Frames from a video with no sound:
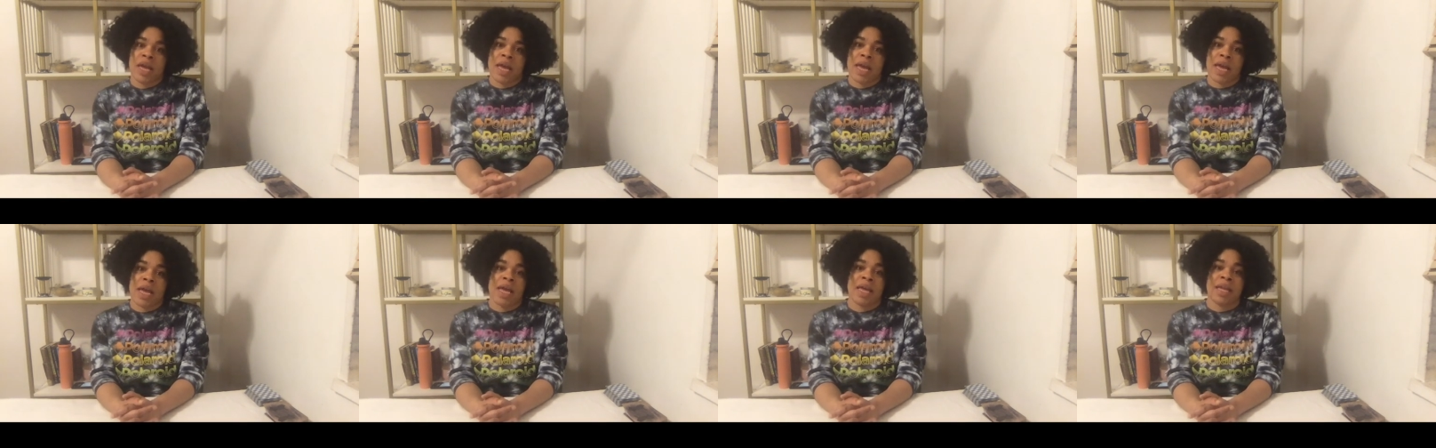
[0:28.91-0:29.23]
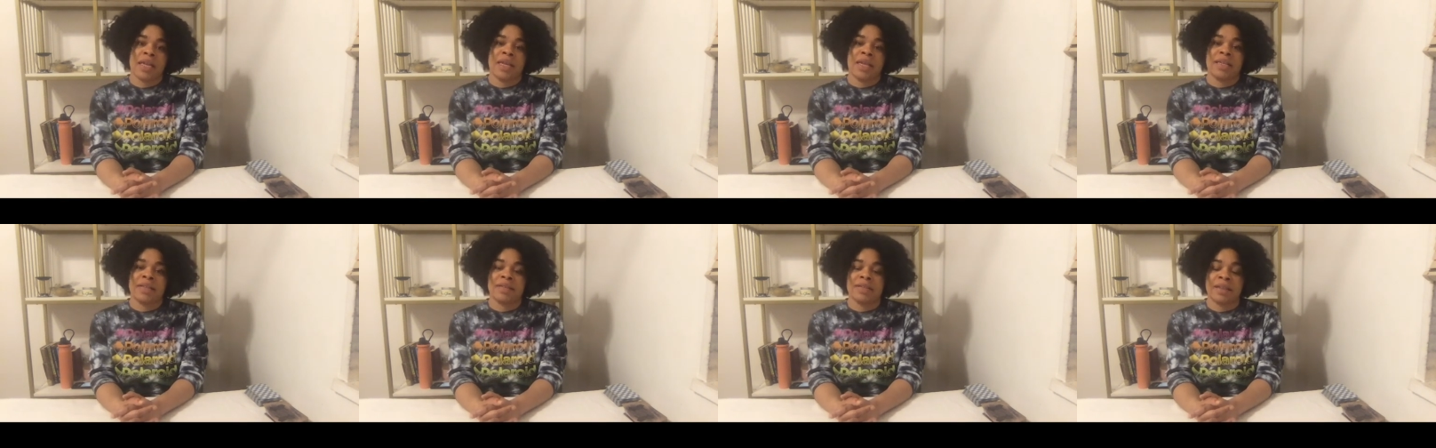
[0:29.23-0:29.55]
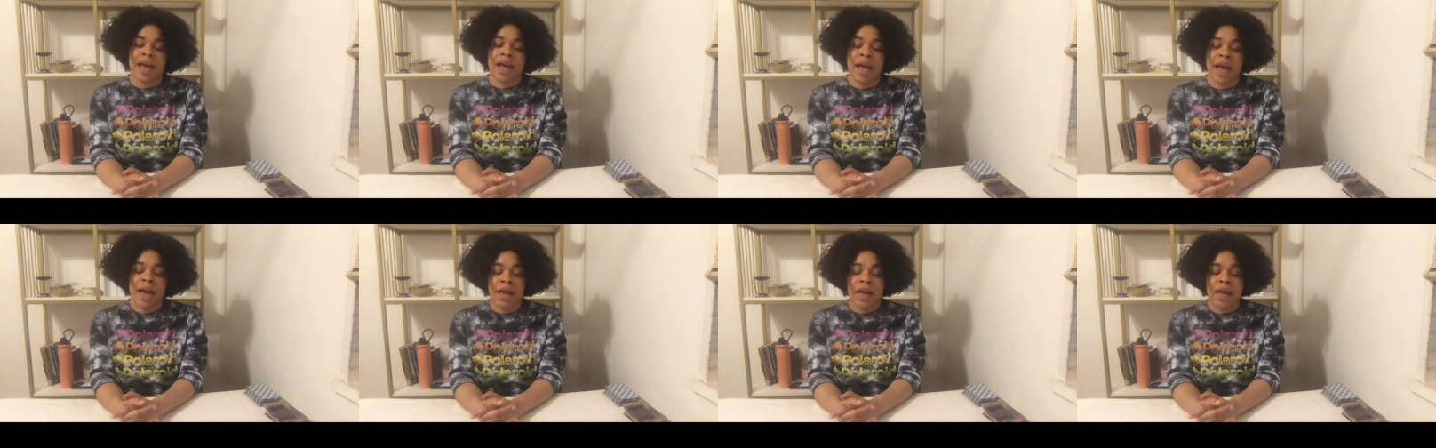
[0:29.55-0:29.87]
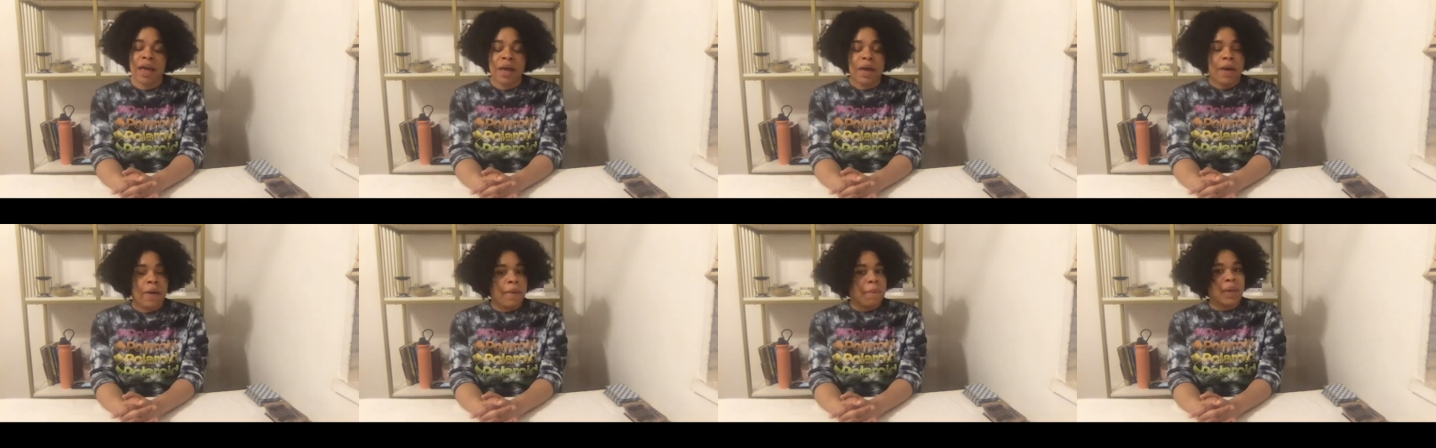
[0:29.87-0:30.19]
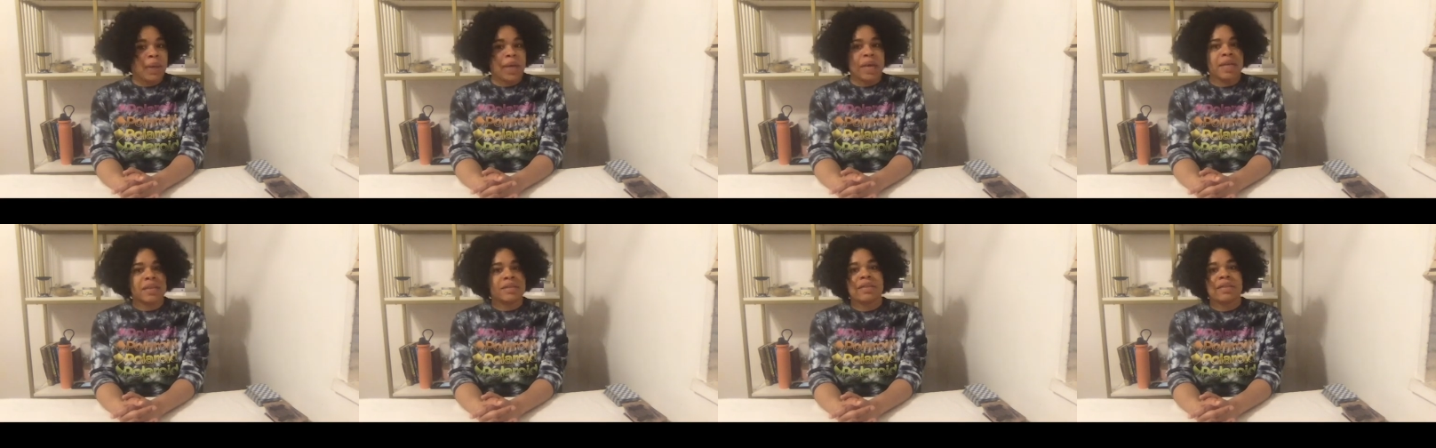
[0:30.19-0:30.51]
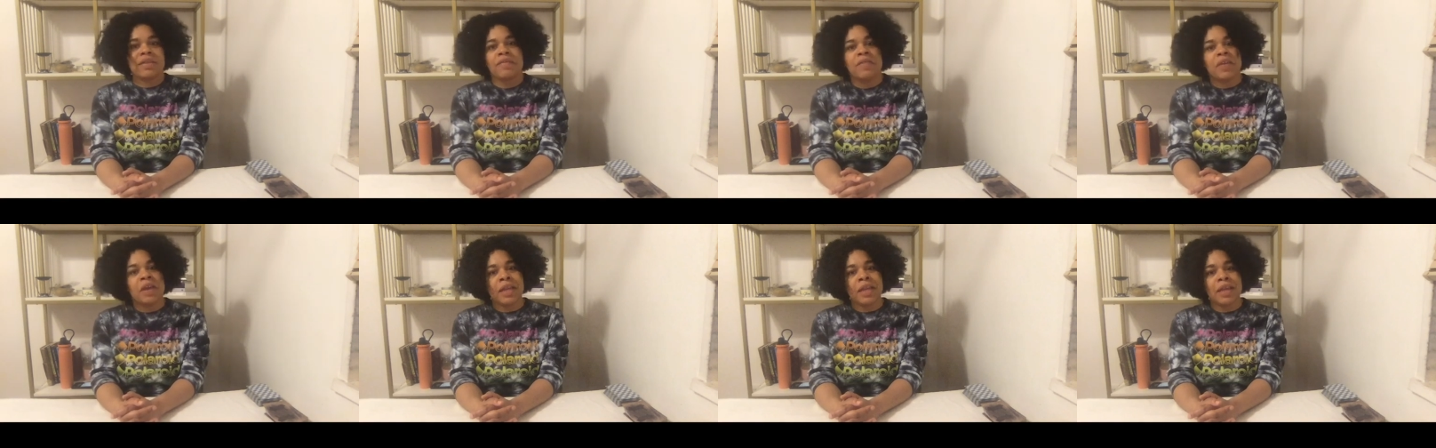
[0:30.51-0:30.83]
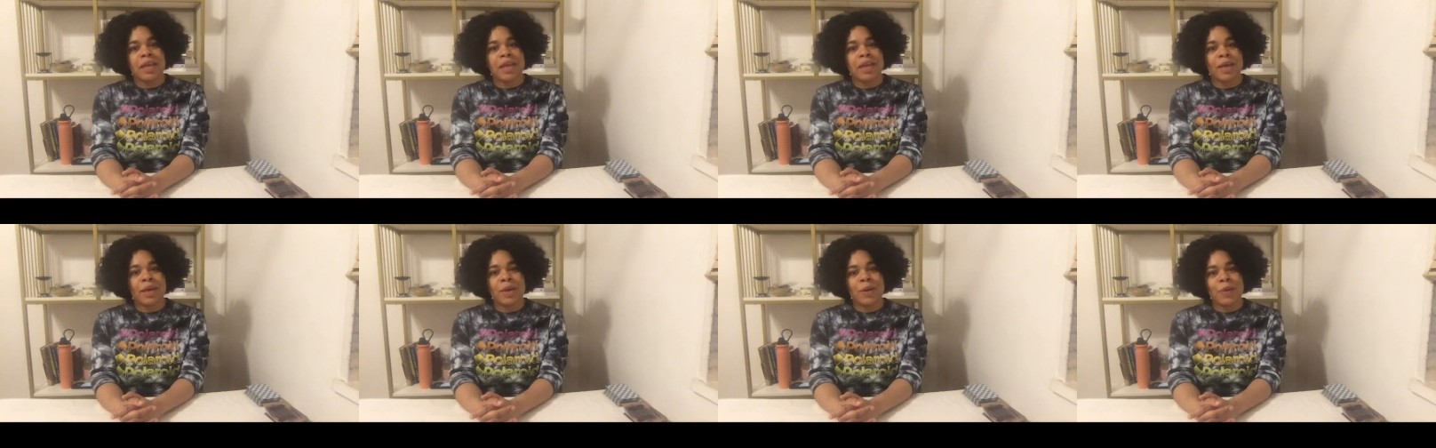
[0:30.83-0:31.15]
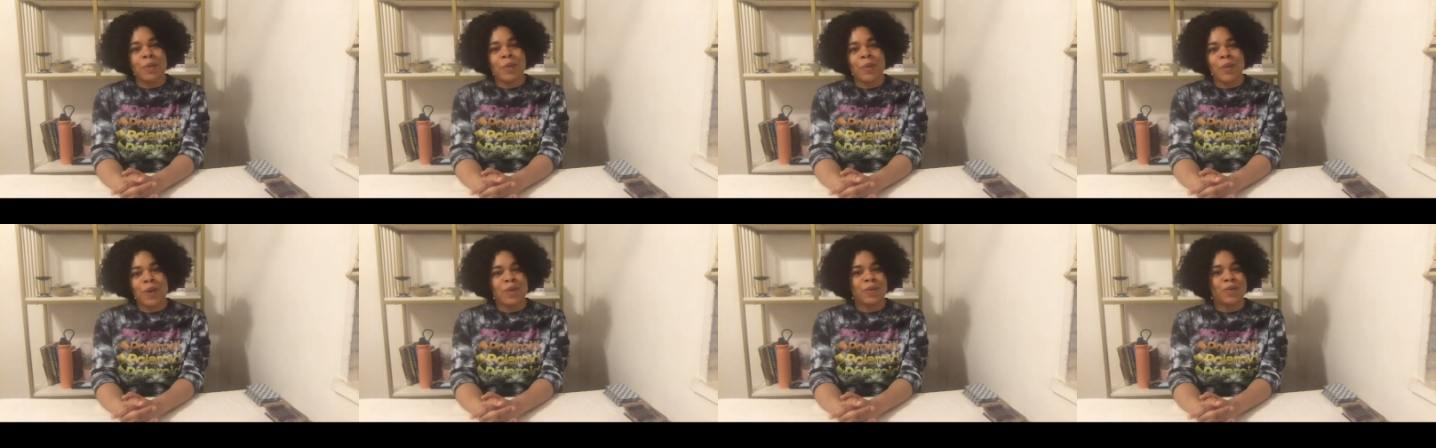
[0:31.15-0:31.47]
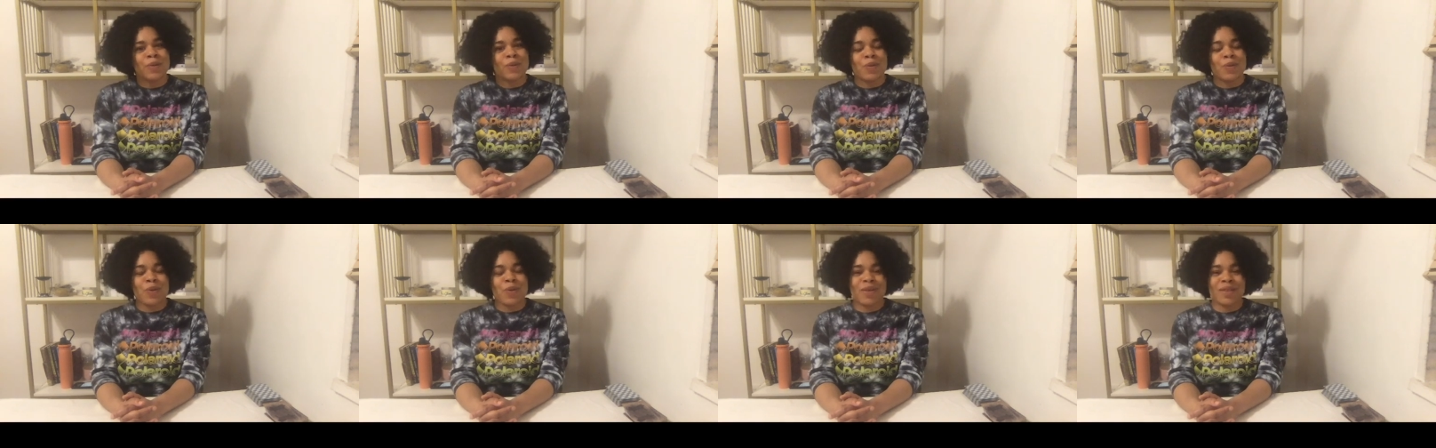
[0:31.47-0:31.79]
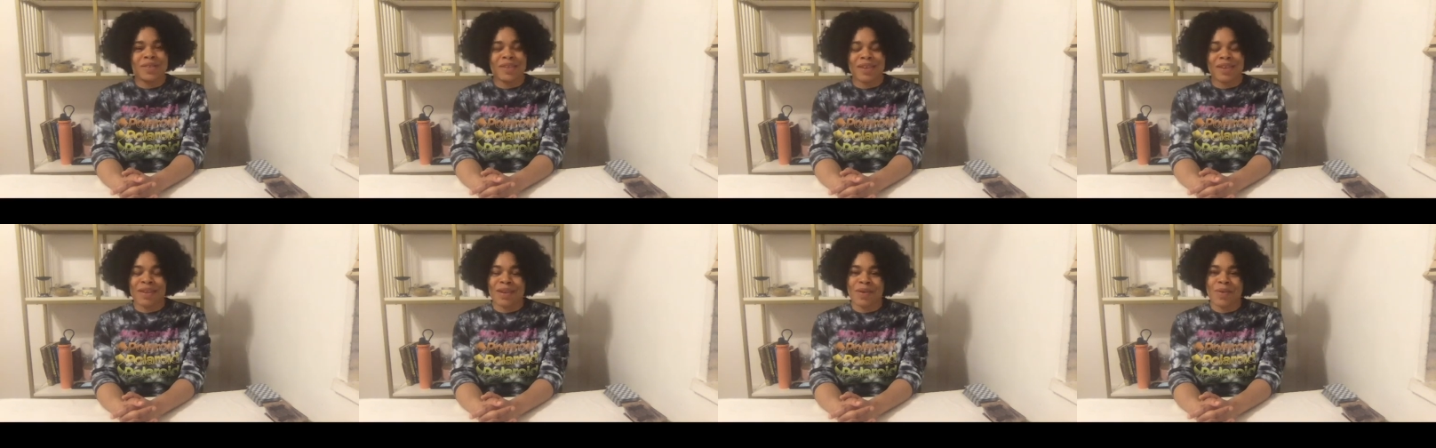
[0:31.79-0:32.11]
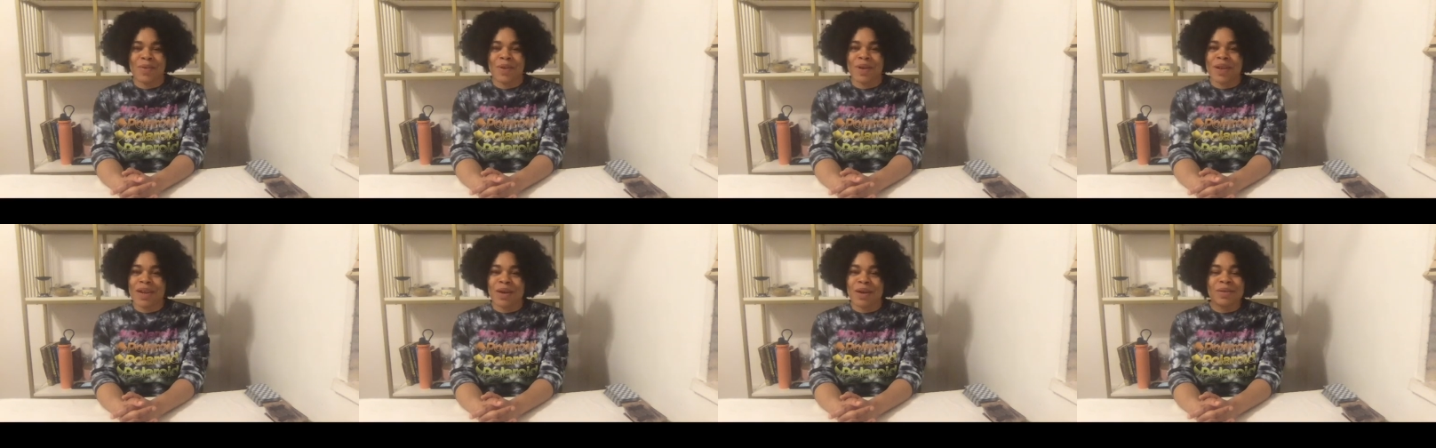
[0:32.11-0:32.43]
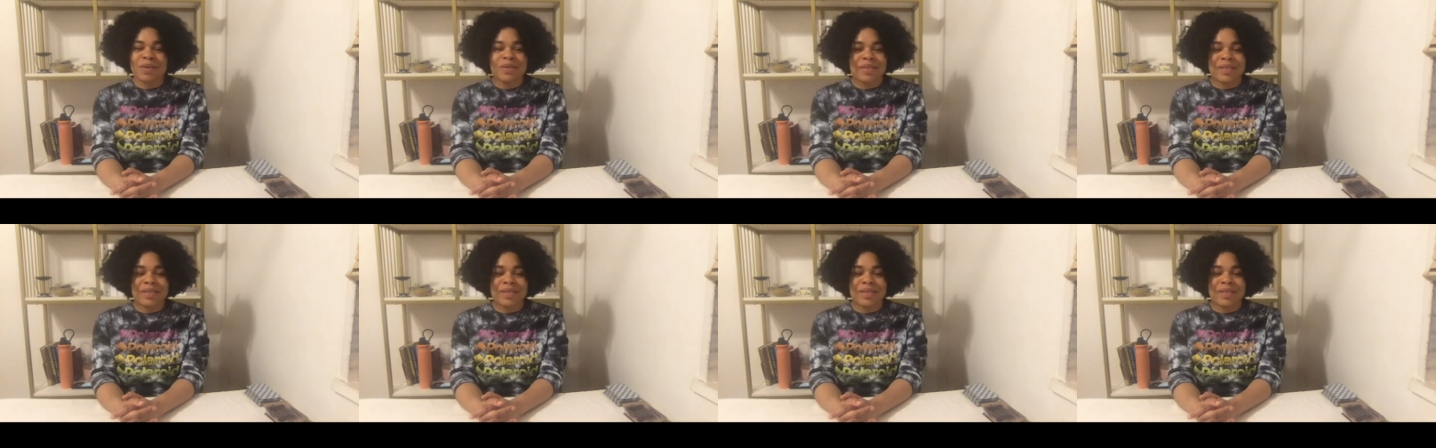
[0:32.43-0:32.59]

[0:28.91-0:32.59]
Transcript: And it's not because of any ill will towards anyone else.